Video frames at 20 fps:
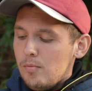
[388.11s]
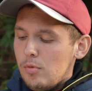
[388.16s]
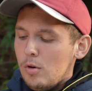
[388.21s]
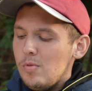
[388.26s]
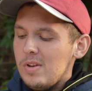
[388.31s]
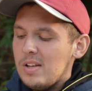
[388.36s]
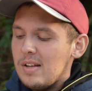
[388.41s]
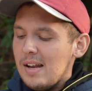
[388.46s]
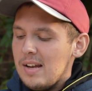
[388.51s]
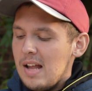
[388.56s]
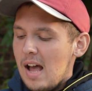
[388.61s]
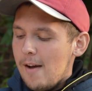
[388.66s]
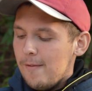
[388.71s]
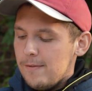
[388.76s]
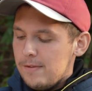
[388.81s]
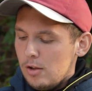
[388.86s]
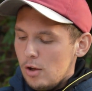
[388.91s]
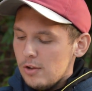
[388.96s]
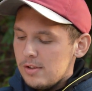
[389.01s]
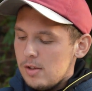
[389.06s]
but we can
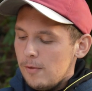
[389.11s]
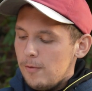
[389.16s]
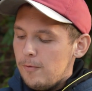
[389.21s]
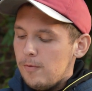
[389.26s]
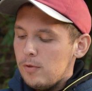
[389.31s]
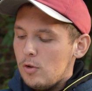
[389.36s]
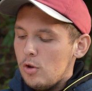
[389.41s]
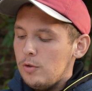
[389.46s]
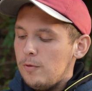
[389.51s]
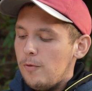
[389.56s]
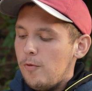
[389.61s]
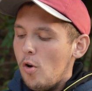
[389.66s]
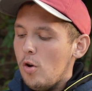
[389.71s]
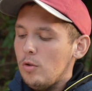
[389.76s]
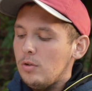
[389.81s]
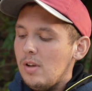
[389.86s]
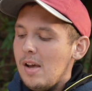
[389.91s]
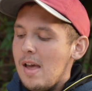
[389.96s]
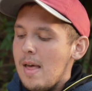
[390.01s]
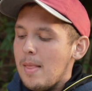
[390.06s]
have lots of good
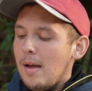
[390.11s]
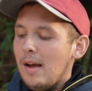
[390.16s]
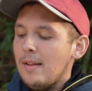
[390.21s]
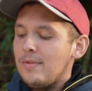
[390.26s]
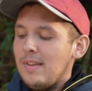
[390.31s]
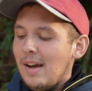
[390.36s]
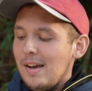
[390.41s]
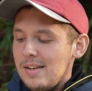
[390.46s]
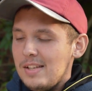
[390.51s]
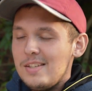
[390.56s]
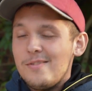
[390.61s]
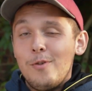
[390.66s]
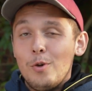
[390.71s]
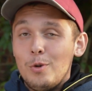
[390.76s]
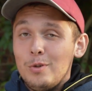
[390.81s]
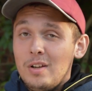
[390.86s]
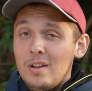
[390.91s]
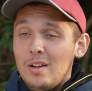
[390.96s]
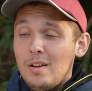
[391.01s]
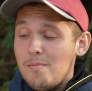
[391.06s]
fun, and that is
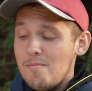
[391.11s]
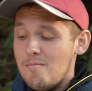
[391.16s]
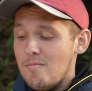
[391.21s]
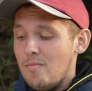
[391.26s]
funny.